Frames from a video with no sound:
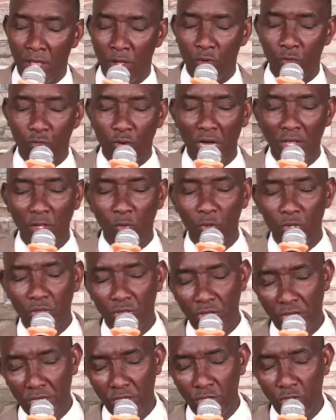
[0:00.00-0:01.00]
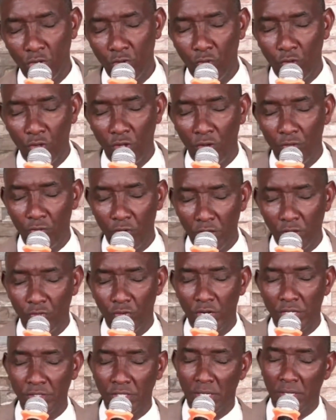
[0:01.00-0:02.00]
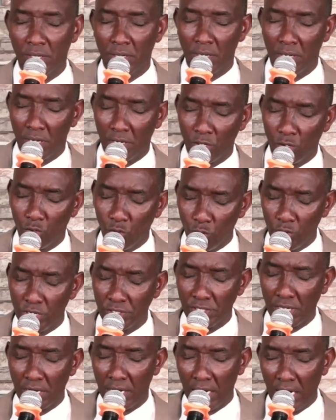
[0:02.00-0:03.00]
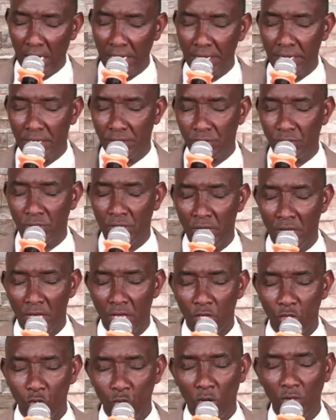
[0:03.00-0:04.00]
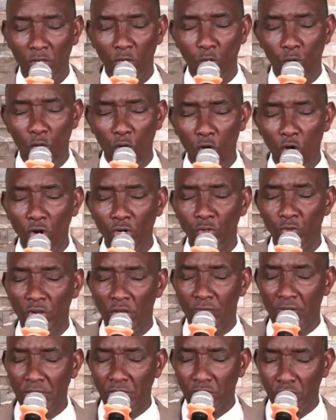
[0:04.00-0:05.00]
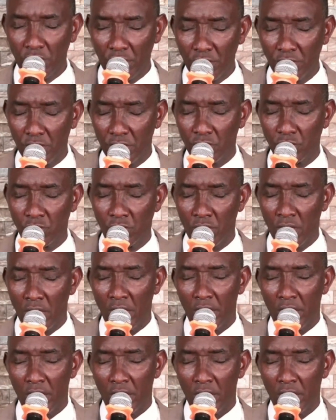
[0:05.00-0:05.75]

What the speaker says: Father, we thank you for your faithfulness and goodness and kindness. You are the Lord, you never changes.